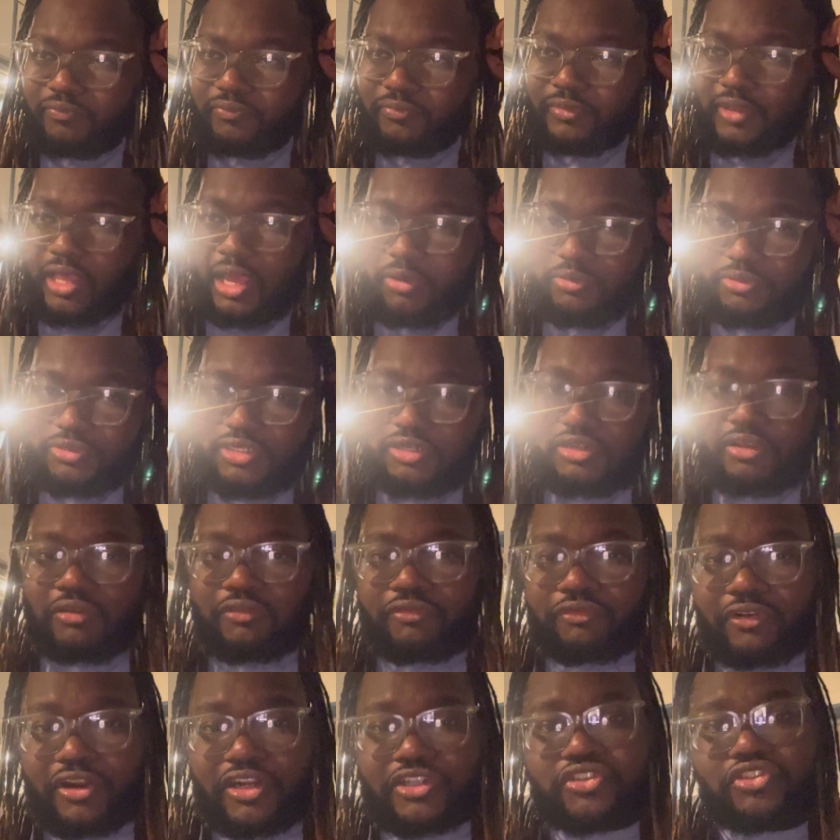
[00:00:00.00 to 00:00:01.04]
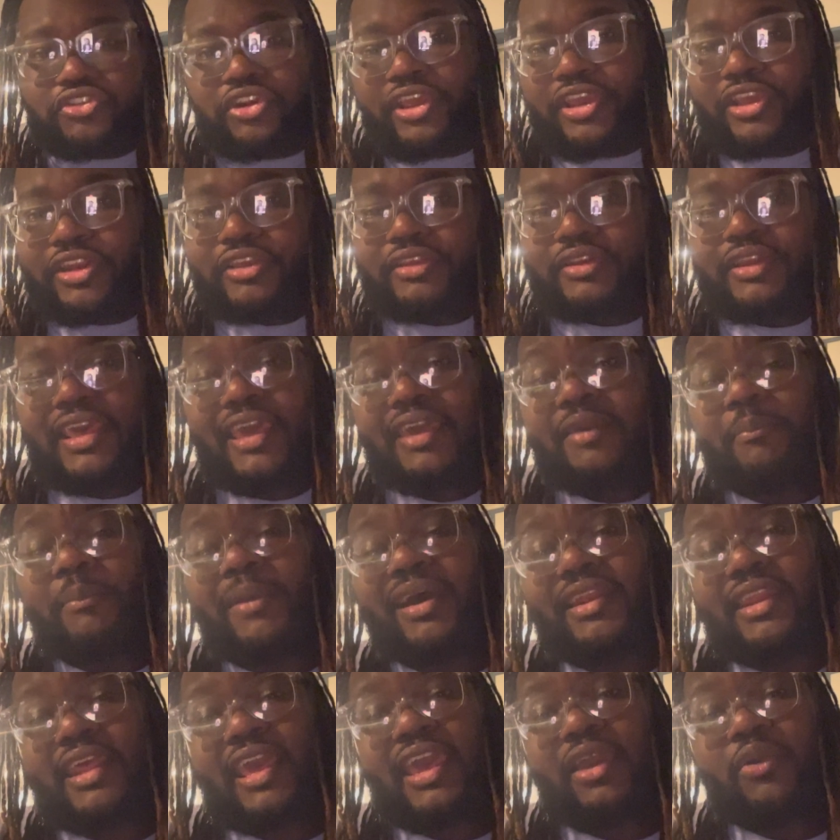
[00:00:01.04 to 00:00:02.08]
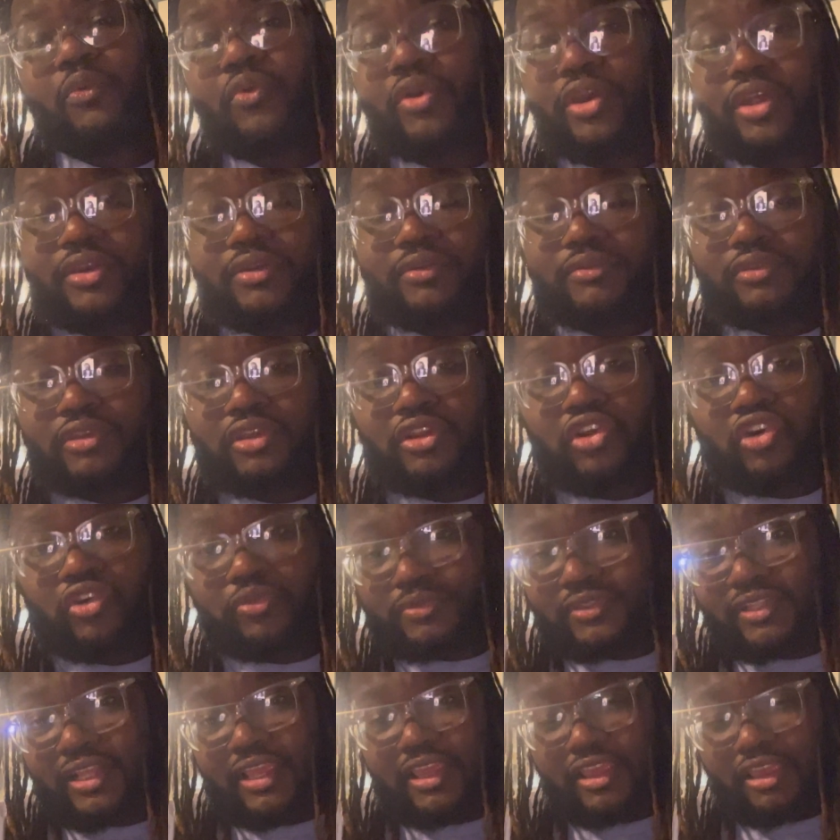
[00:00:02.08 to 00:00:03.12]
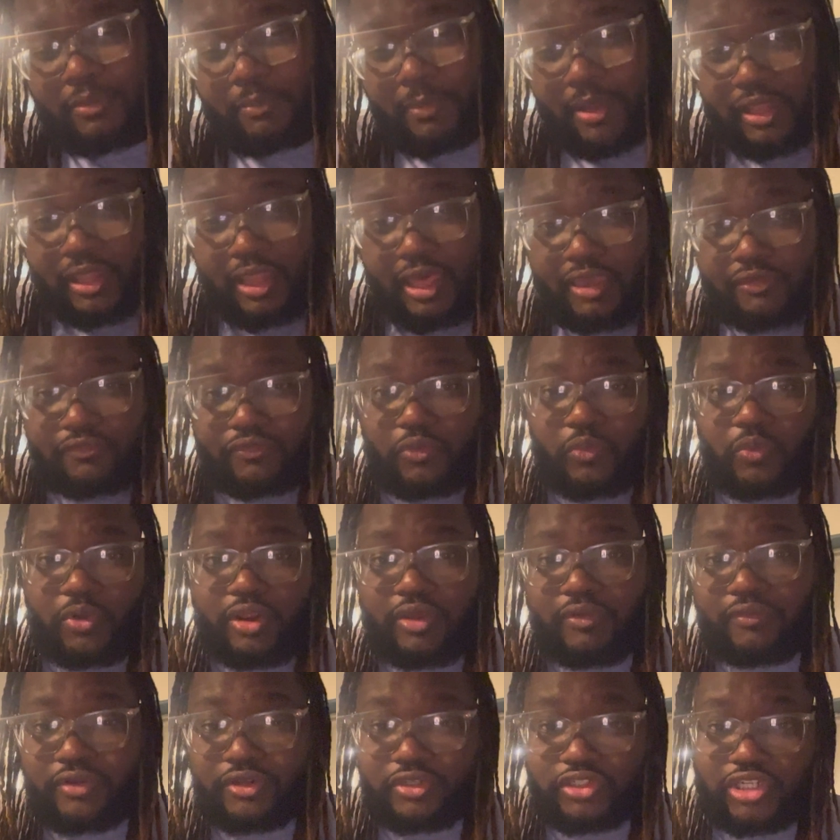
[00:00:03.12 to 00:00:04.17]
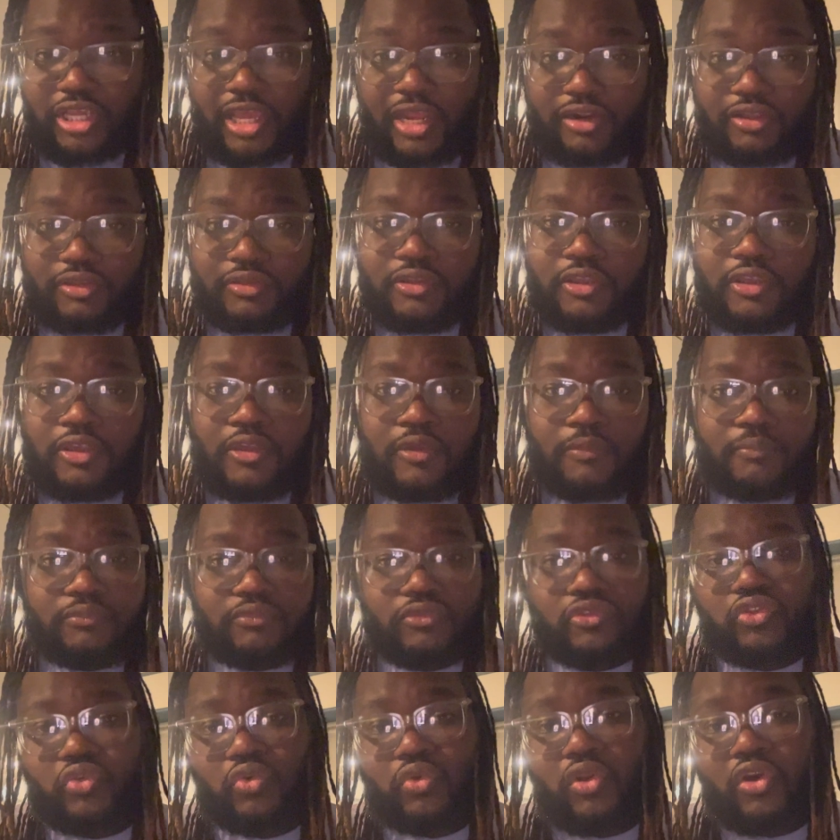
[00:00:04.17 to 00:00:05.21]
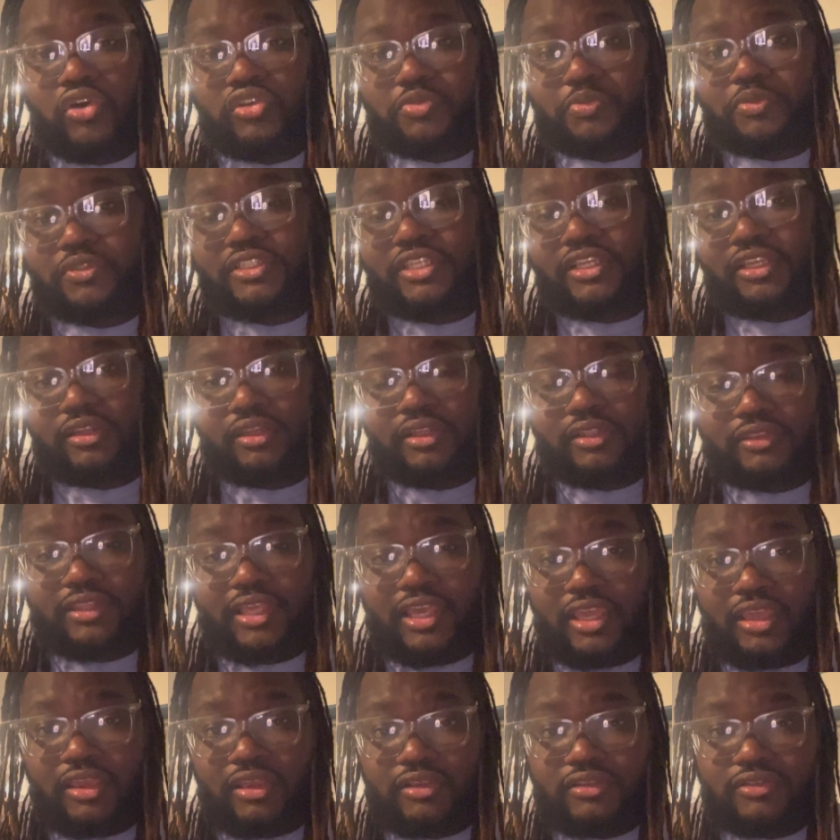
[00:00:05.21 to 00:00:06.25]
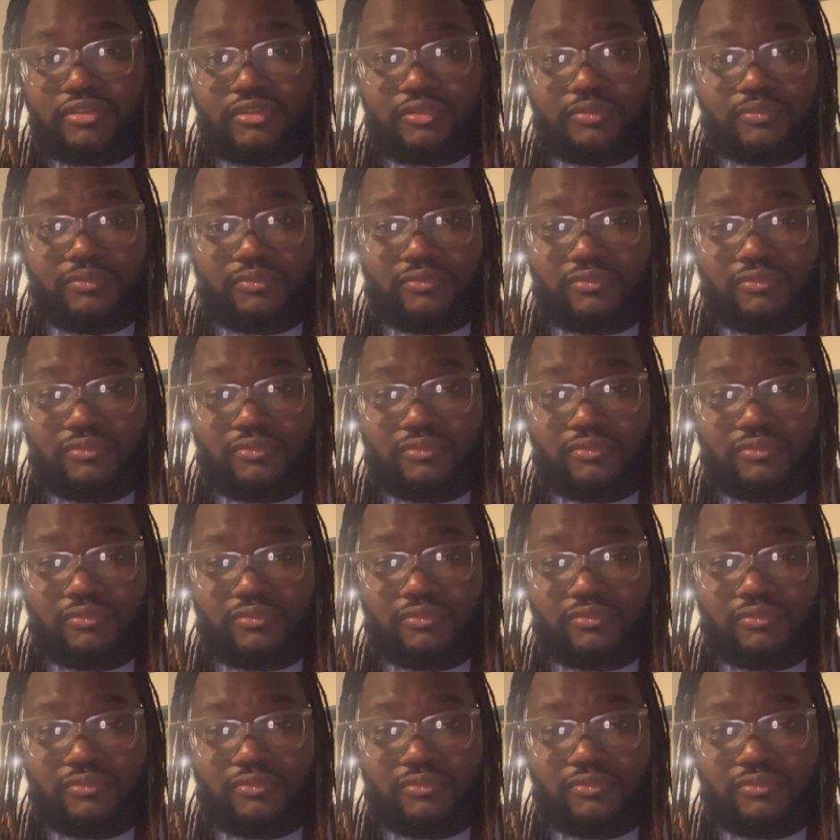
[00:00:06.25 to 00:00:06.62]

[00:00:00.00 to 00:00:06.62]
I was a little frustrated that my dad wasn't, in my life or whatever to try to do those particular things.